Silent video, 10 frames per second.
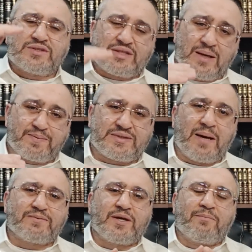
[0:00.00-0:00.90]
steps.
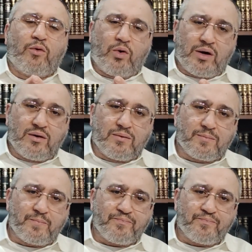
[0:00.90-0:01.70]
Steps number 1,